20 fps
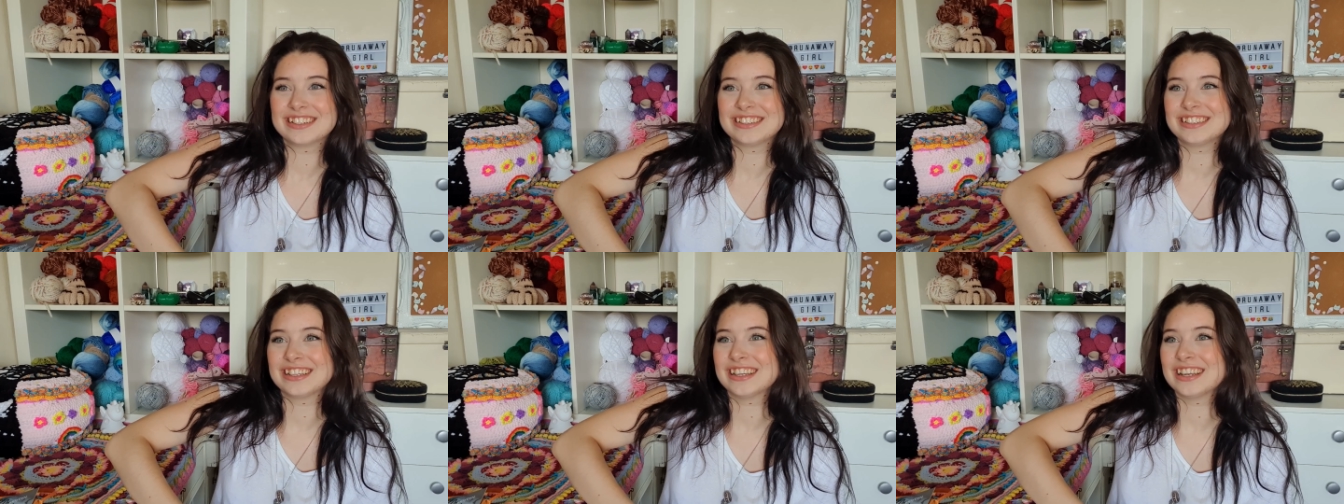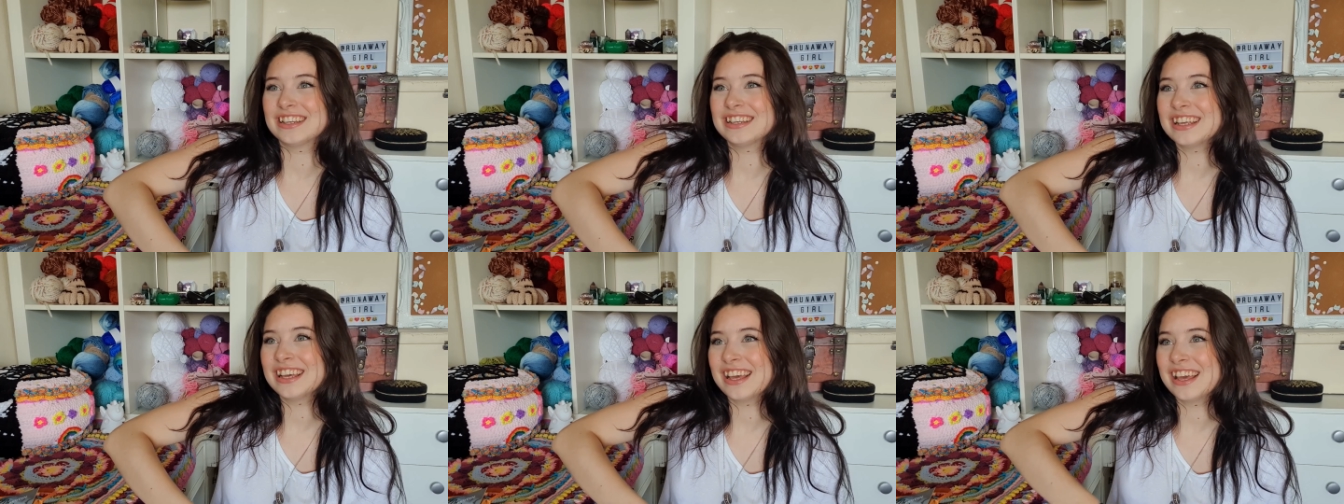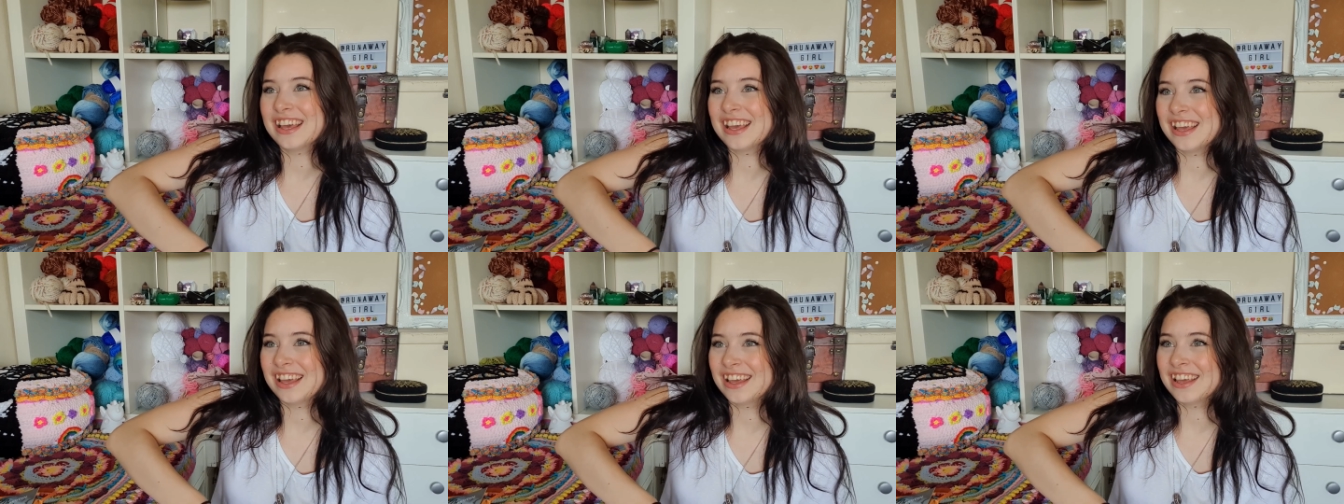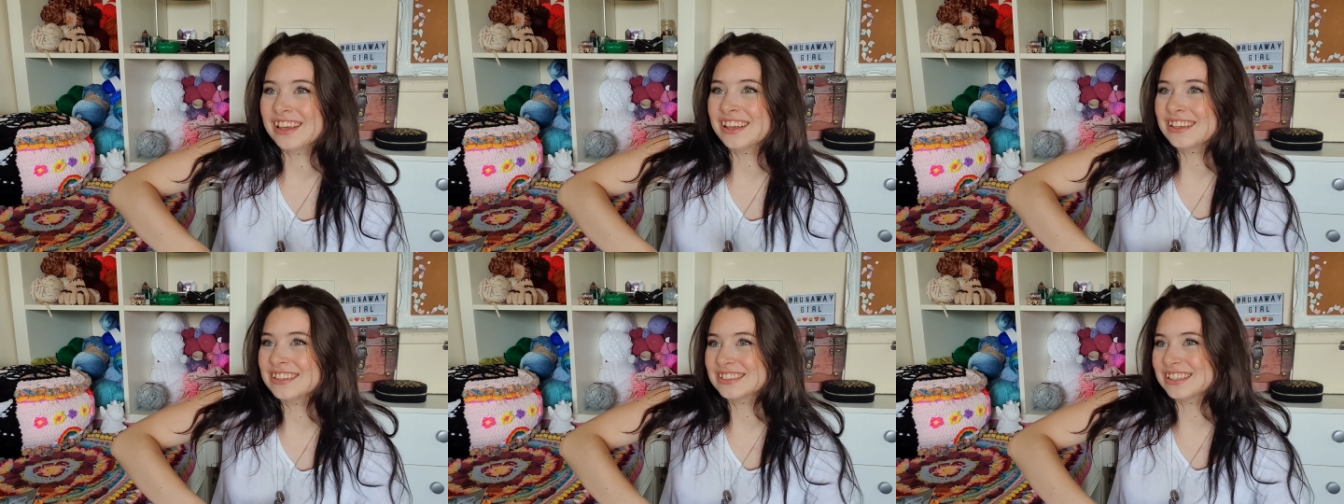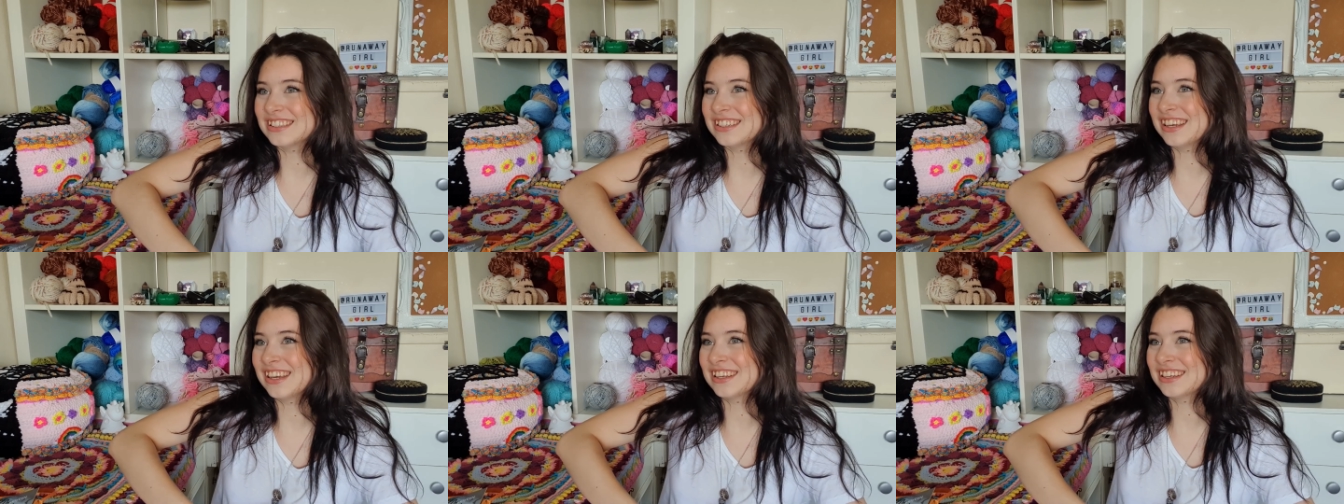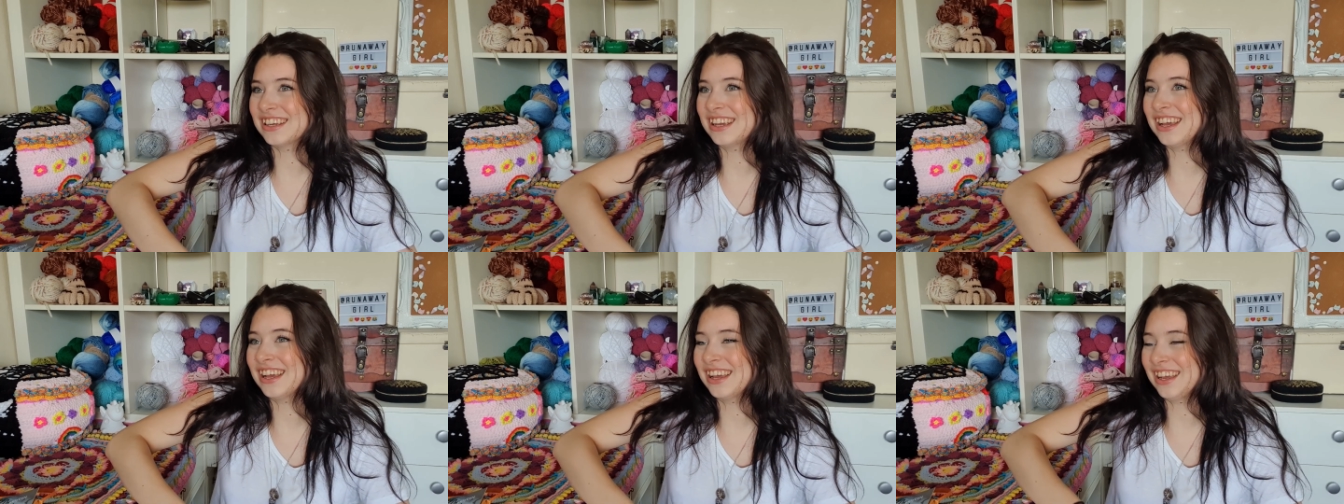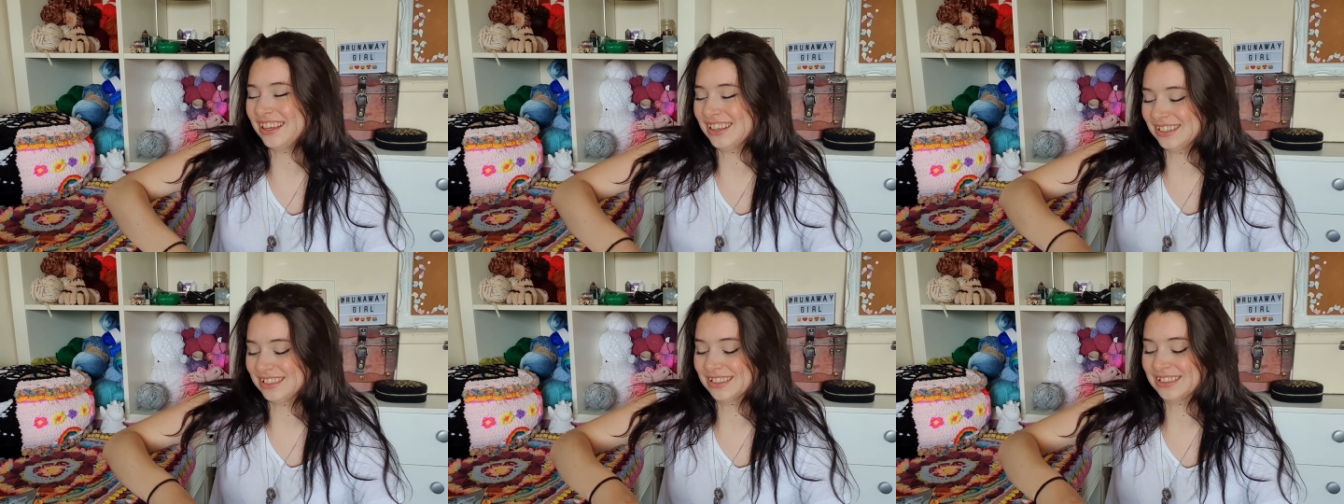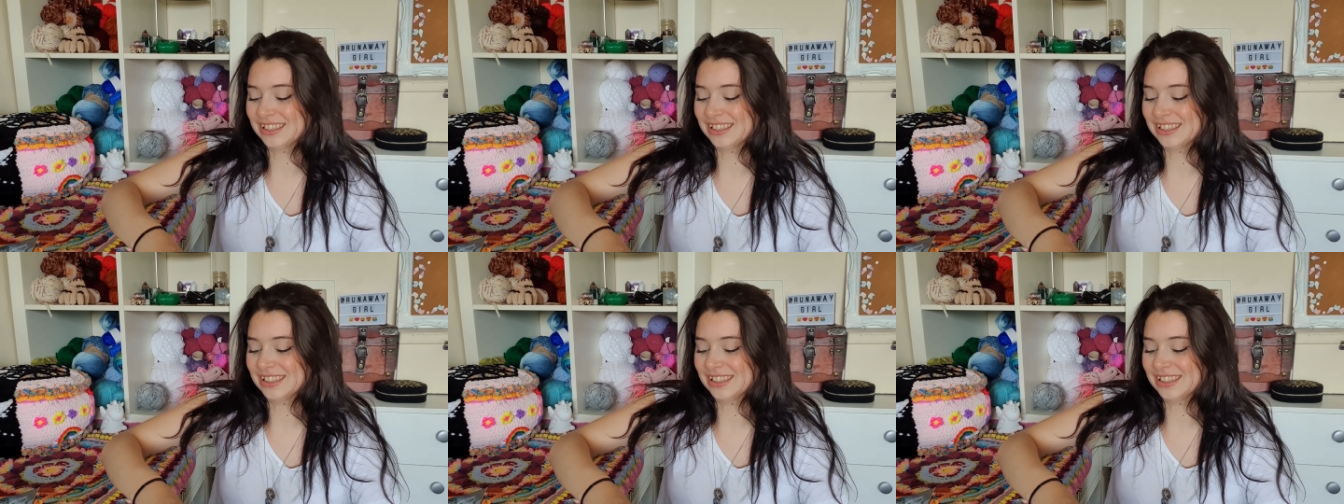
Da -da,